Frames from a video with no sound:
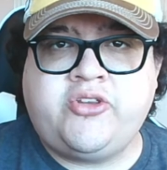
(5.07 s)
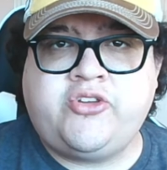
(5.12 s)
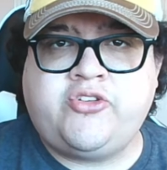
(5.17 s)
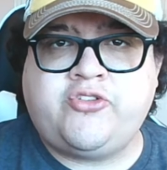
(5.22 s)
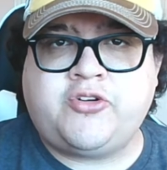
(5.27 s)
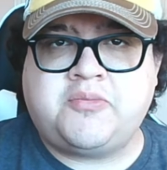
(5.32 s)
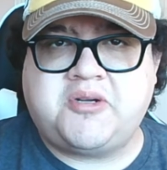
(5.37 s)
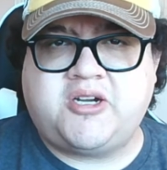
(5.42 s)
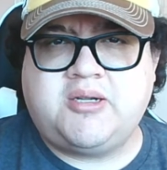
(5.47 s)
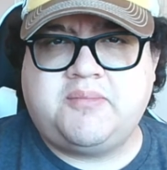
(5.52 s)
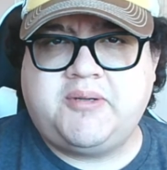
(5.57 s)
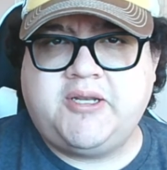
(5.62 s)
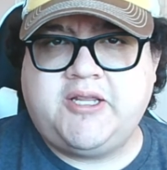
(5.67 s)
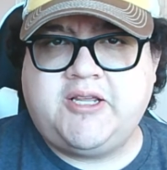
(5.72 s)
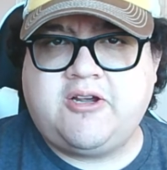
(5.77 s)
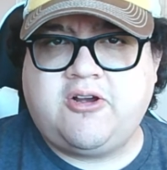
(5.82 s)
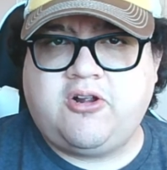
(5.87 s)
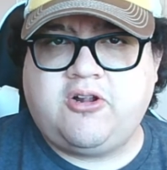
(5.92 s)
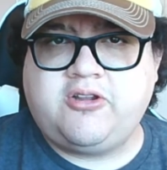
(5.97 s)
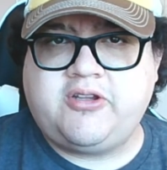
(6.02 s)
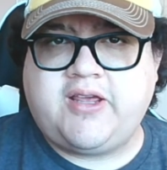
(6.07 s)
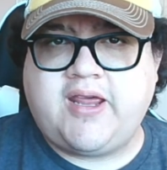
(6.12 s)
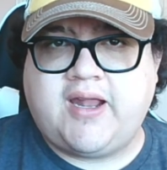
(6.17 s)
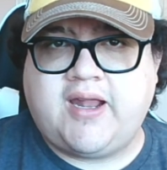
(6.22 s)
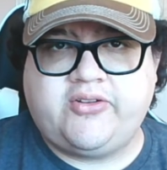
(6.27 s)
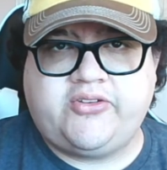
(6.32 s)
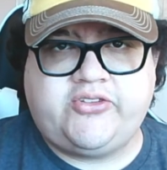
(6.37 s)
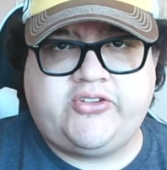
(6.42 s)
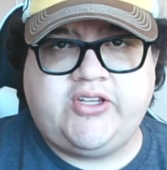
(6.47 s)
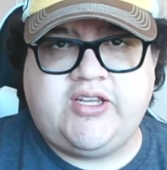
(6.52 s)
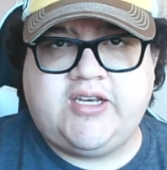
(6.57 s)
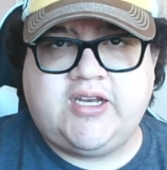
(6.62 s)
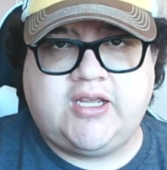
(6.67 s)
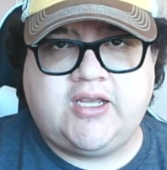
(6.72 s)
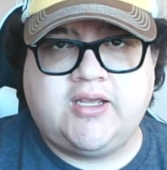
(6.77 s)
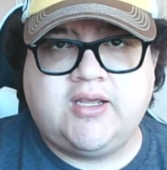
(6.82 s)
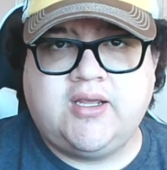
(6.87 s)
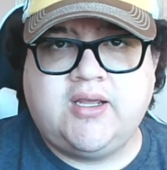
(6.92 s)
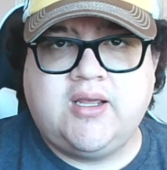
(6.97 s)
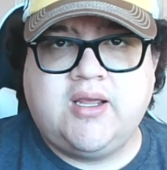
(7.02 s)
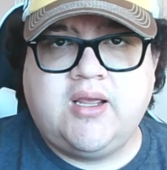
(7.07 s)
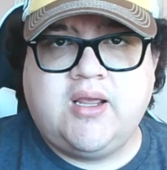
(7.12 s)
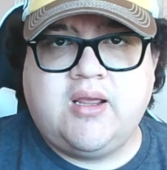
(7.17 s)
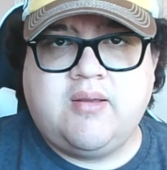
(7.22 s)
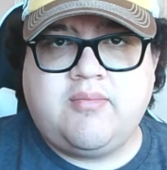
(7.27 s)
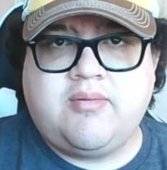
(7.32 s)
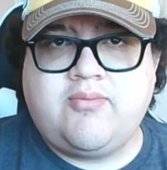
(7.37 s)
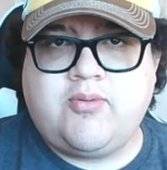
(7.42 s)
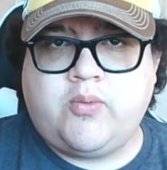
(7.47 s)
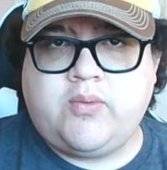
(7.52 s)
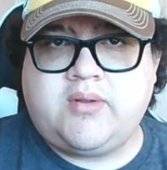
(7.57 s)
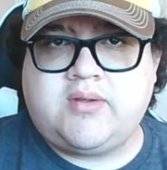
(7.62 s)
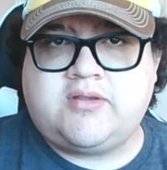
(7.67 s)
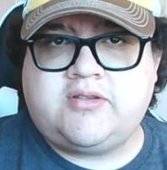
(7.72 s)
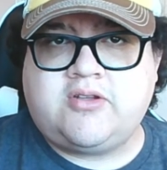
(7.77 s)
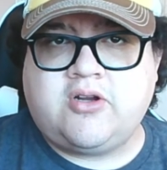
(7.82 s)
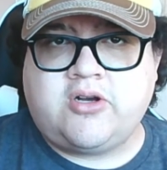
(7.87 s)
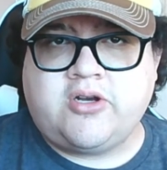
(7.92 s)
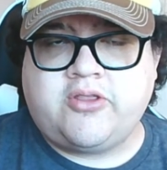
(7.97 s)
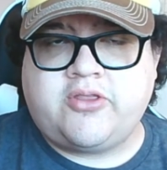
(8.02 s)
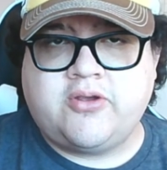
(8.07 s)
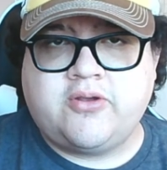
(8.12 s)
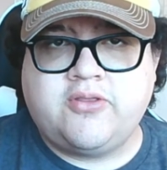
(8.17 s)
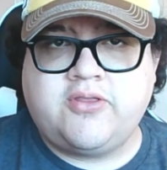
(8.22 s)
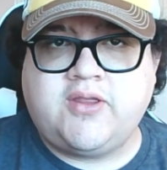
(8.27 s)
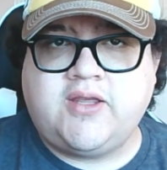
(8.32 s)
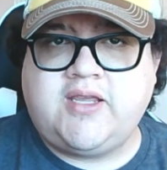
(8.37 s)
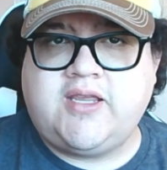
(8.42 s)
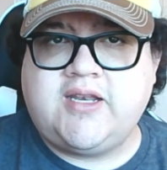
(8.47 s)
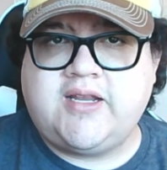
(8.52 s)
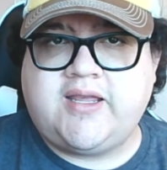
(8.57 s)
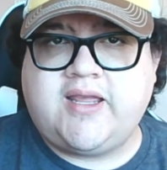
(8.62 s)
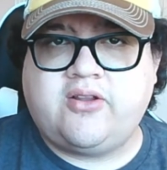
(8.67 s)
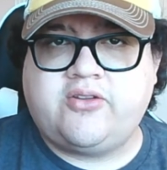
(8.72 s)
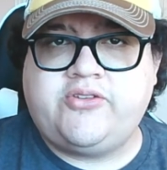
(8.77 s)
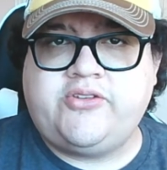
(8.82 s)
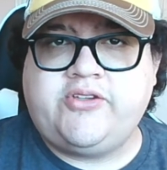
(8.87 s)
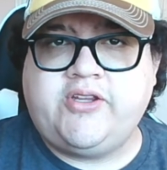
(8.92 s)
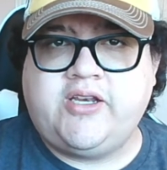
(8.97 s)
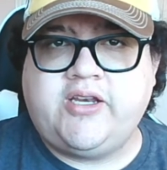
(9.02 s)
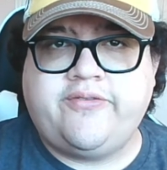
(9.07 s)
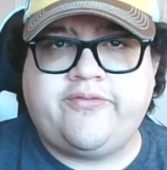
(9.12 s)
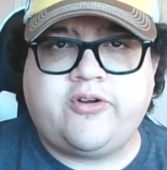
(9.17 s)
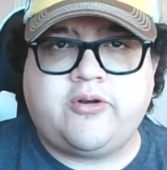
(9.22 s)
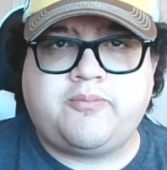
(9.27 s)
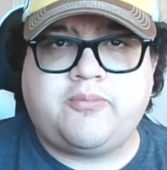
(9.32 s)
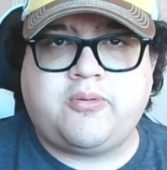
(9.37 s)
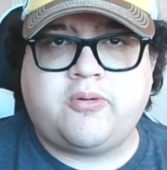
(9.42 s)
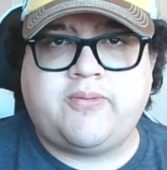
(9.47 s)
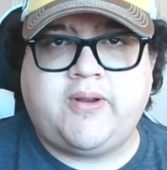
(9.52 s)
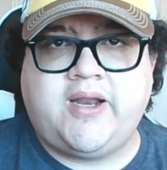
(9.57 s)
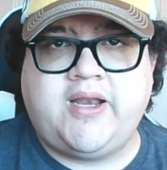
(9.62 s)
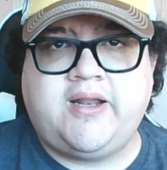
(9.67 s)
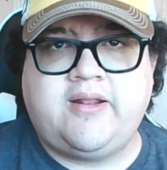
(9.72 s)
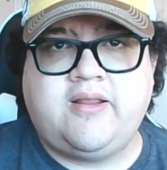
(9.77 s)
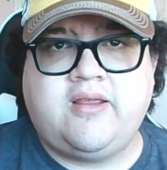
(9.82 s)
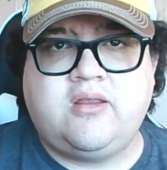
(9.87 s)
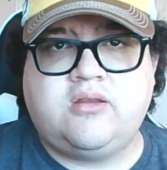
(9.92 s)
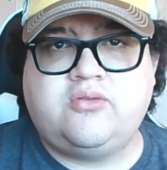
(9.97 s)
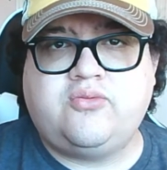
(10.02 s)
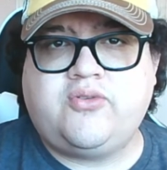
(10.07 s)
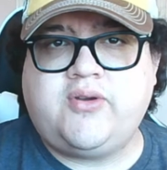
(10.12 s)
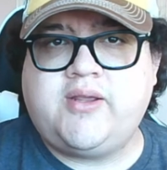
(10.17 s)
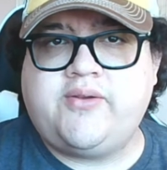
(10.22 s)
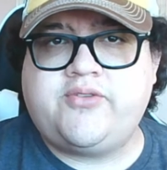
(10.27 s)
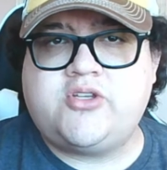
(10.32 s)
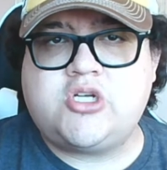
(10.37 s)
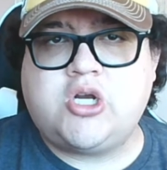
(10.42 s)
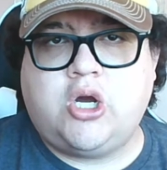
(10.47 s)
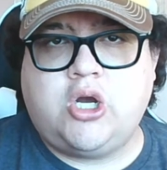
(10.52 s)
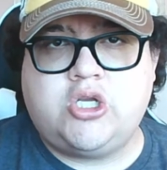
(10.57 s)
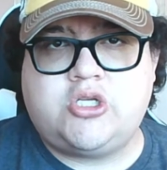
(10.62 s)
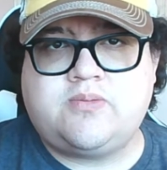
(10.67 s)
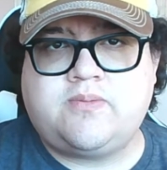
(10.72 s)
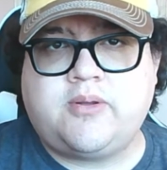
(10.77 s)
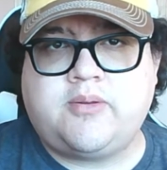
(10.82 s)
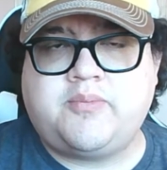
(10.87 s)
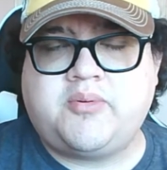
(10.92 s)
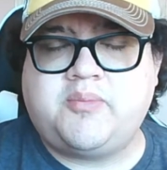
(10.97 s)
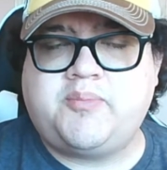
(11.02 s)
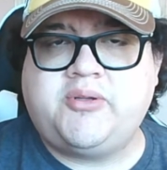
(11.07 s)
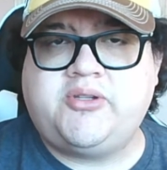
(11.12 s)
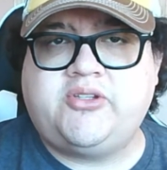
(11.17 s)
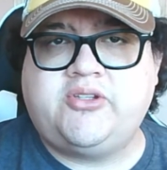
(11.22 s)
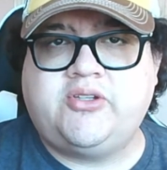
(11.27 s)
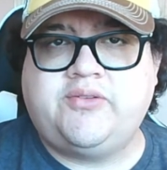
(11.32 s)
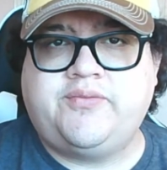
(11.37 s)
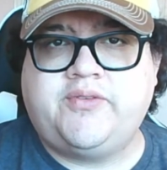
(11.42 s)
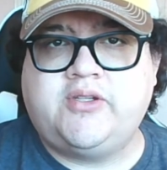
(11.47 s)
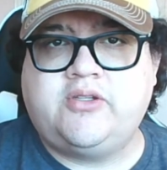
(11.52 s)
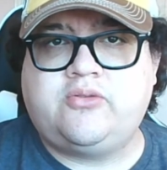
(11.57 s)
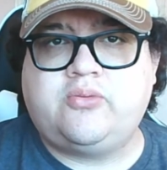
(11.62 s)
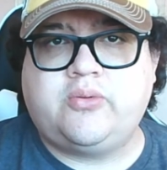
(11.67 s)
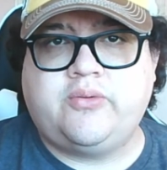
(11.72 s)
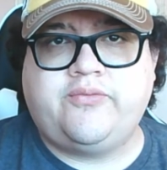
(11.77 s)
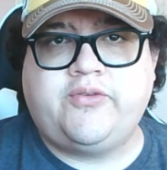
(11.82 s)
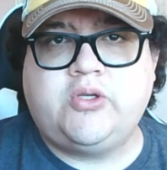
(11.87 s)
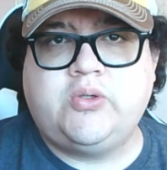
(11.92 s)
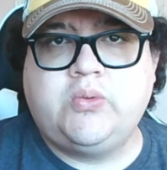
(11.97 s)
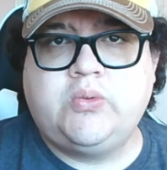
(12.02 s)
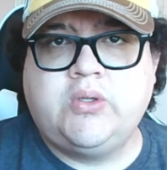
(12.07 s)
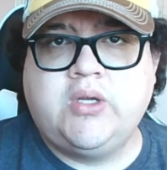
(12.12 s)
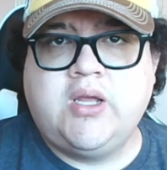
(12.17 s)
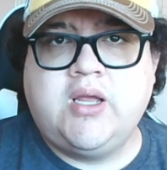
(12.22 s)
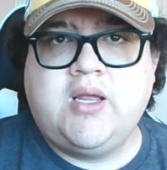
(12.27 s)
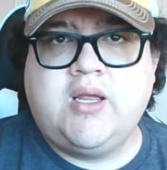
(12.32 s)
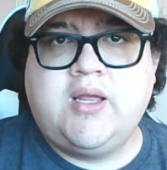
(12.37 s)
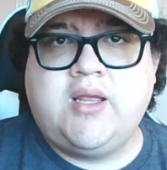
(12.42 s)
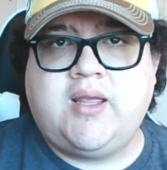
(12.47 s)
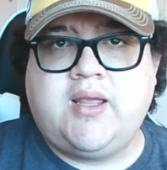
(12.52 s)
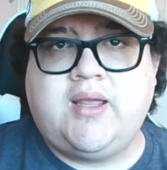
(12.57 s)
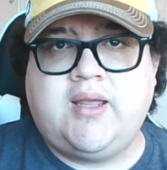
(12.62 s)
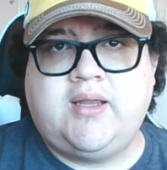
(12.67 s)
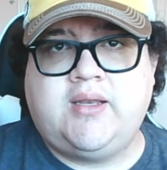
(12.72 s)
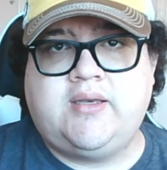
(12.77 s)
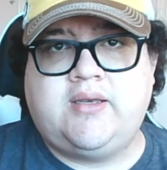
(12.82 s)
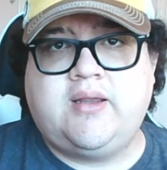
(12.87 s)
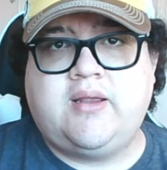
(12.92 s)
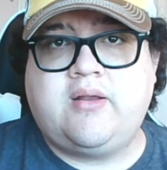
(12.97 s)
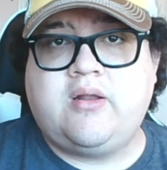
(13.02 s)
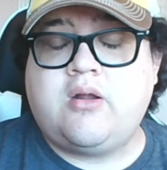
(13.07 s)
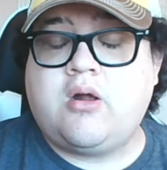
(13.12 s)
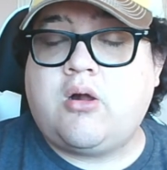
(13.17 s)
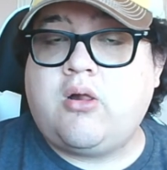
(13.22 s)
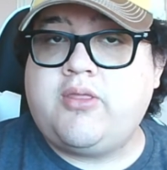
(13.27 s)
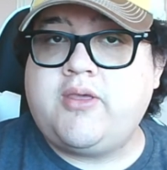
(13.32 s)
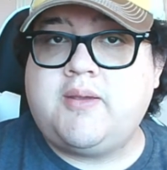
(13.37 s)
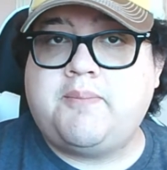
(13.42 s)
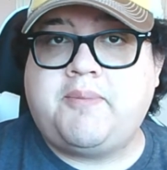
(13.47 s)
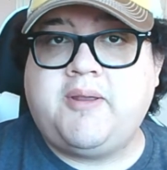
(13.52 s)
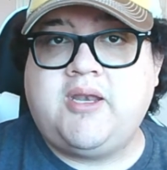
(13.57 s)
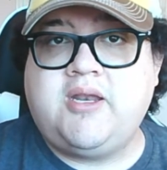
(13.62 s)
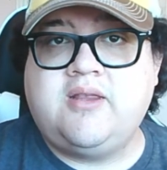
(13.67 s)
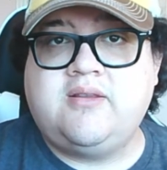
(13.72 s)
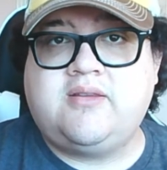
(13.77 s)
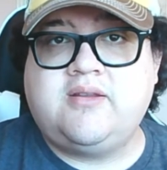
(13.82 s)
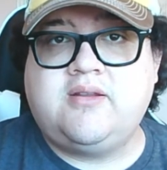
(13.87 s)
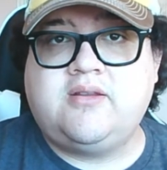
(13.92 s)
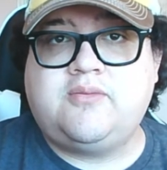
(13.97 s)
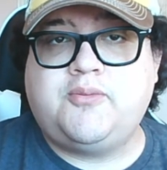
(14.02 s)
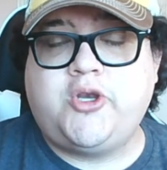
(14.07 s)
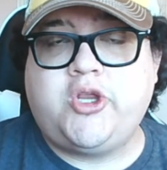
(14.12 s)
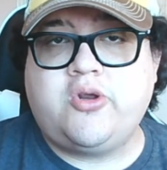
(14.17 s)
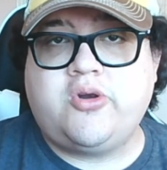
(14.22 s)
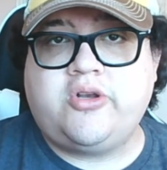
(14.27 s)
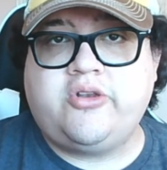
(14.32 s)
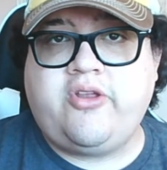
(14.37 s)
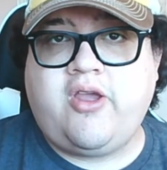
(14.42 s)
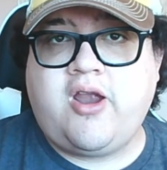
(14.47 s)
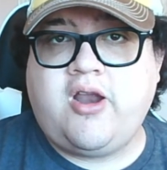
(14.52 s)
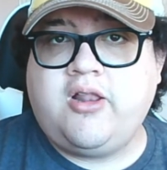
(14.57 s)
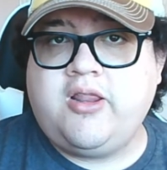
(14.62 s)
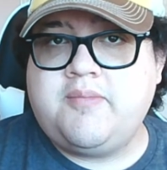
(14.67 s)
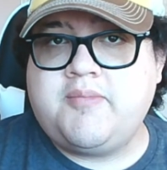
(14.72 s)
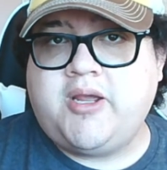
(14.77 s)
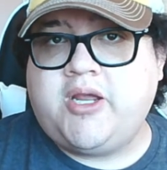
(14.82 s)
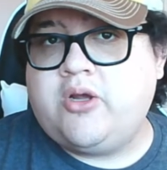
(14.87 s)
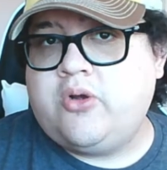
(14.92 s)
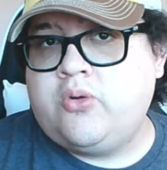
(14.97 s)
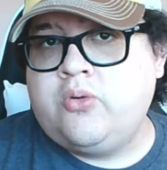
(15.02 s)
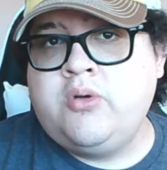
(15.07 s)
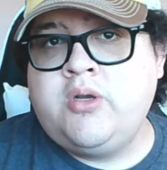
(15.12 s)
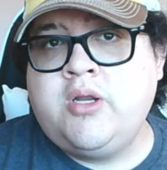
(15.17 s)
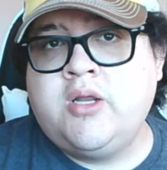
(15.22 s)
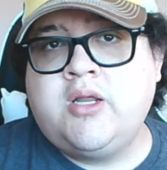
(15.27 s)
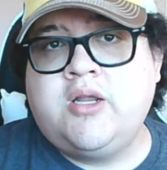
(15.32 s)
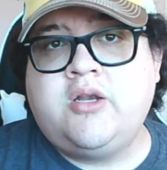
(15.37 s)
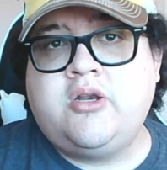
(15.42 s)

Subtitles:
from a company called Calcini. Before we get started though, thank you to Calcini for providing these free of charge for the purposes of this review, and all the opinions in this video are entirely my own.